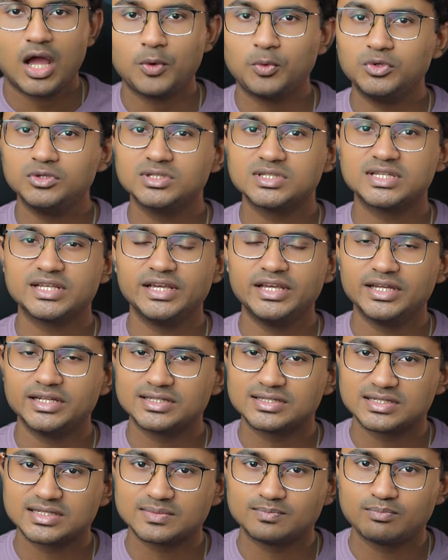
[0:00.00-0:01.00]
I won't say
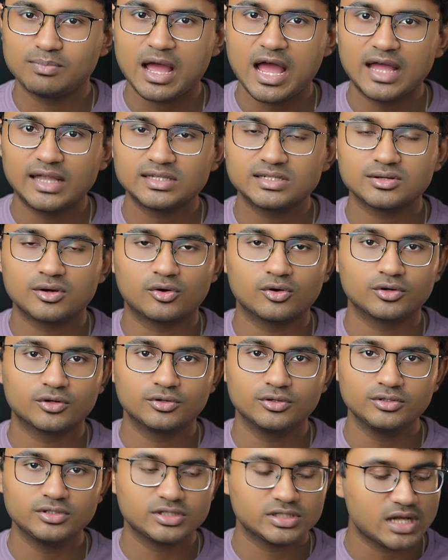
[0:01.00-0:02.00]
it's bad or
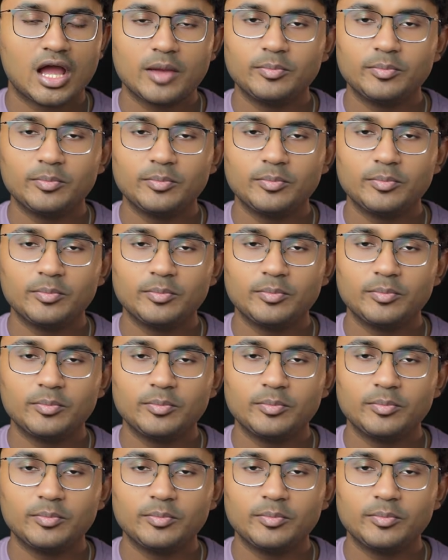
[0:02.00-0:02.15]
good.